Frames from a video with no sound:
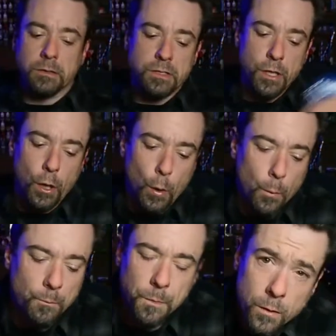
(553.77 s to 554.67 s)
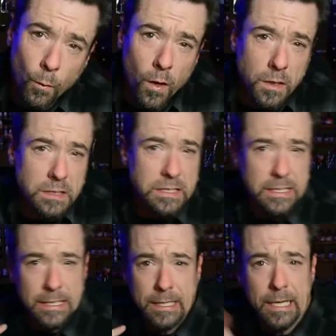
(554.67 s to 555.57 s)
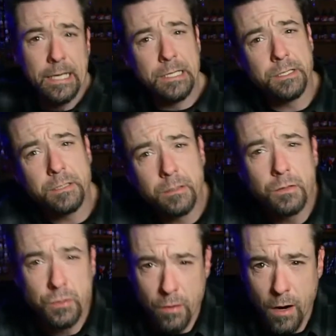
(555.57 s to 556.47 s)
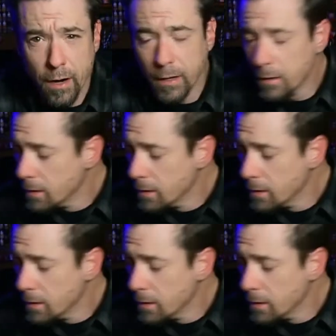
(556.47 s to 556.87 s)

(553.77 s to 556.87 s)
so the walking stick is drying.